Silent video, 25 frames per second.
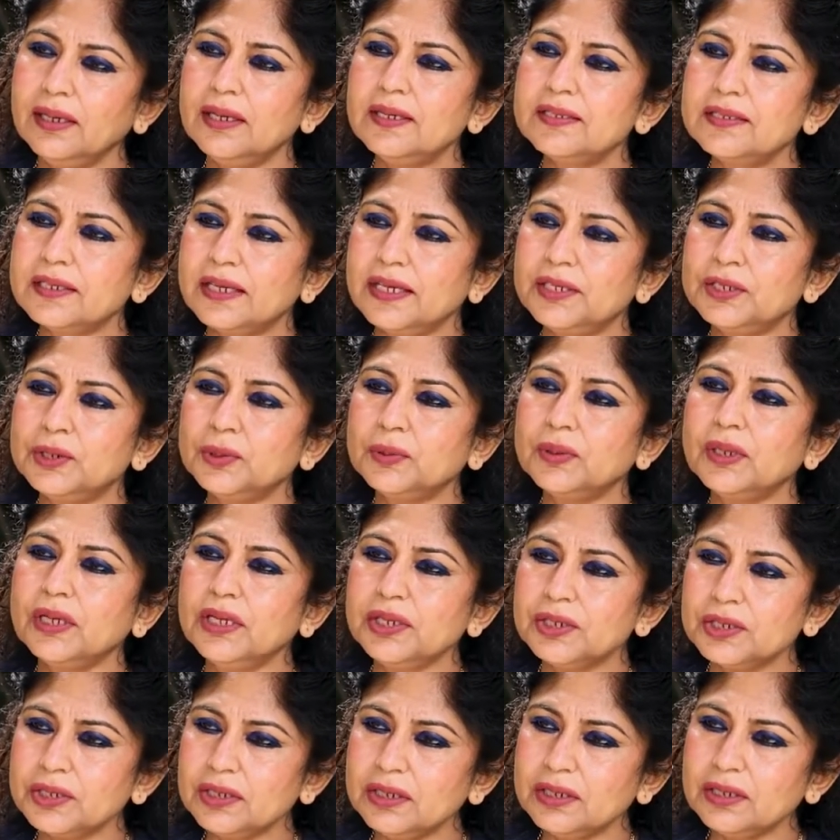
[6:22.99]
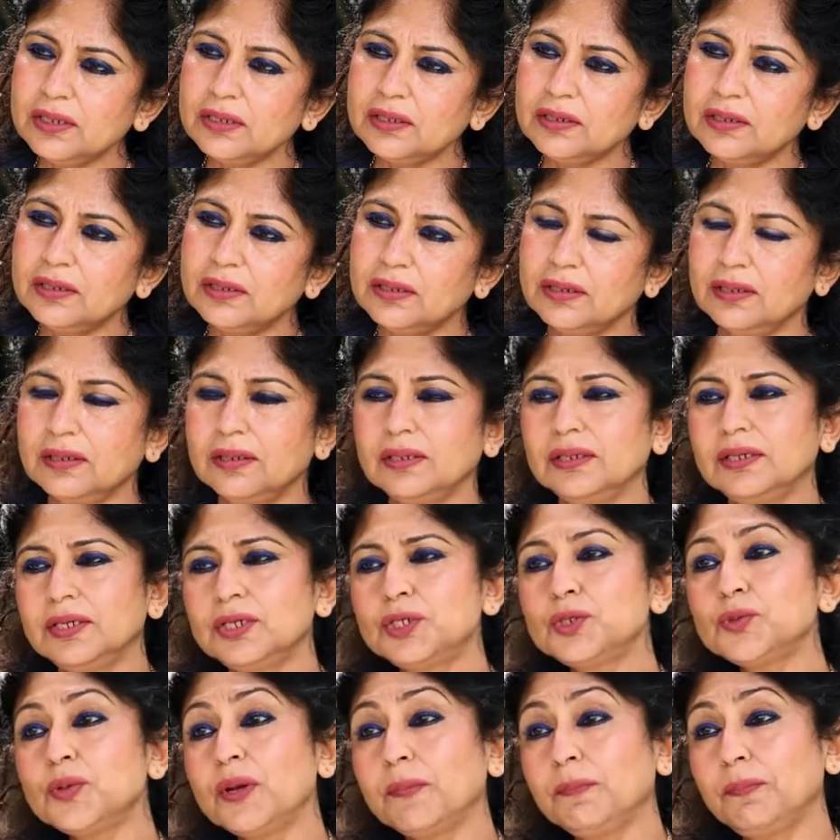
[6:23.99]
is education
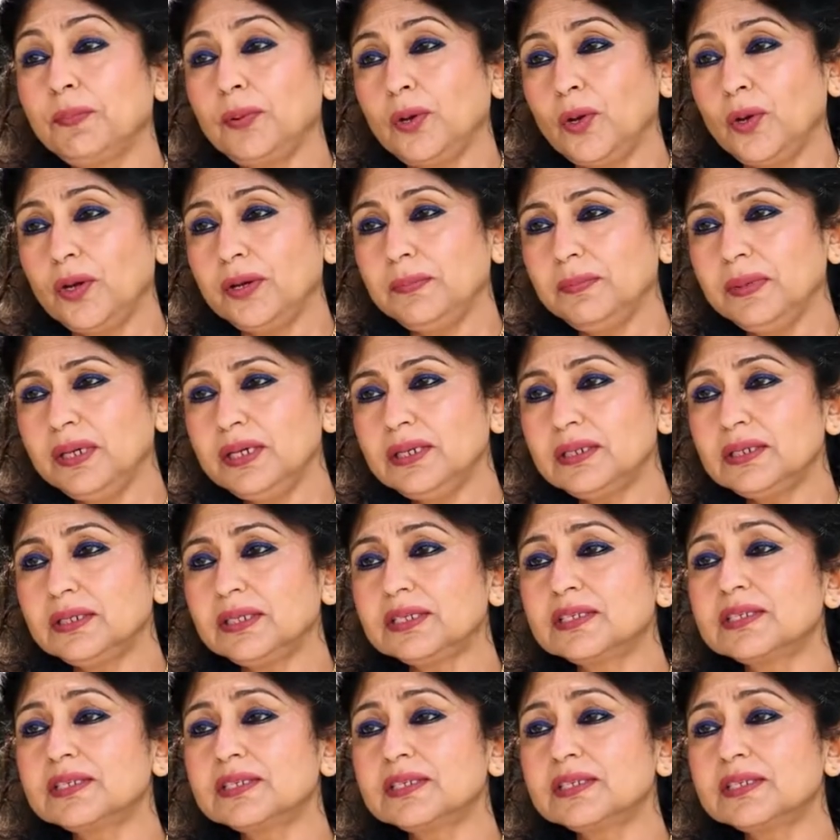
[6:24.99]
to employment.